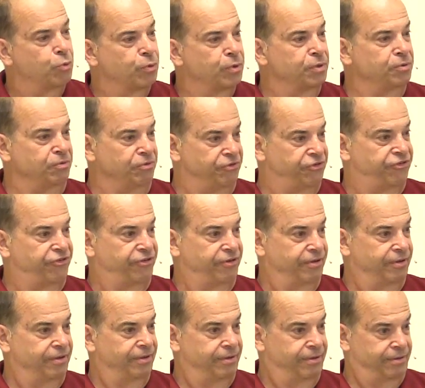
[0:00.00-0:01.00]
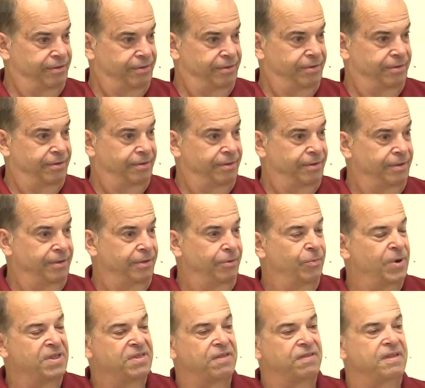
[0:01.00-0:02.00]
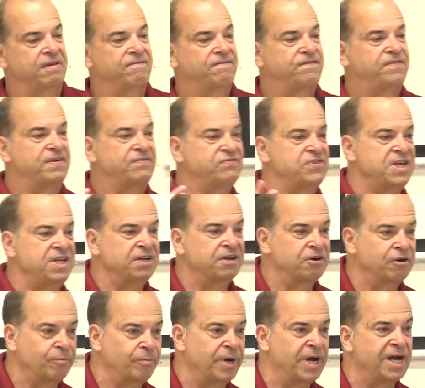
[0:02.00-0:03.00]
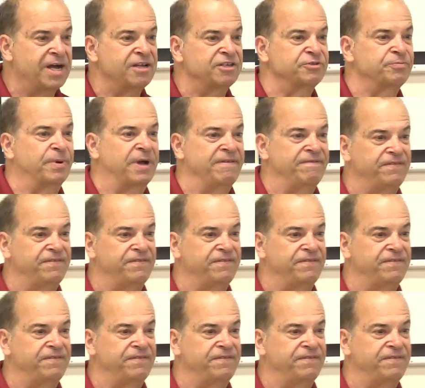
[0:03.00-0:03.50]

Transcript: roots rather than 1,500 miles by